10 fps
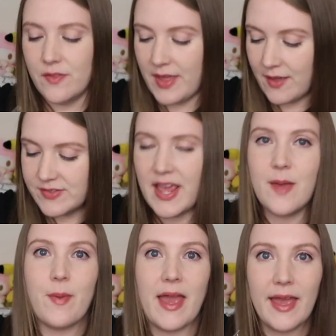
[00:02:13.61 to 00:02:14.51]
They have
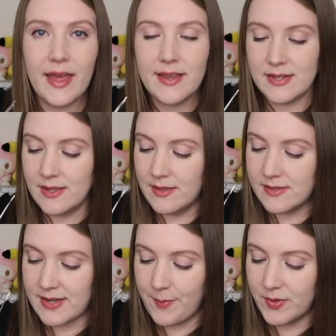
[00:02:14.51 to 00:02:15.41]
tape and
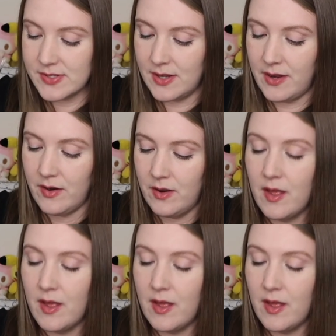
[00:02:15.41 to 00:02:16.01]
staples in here.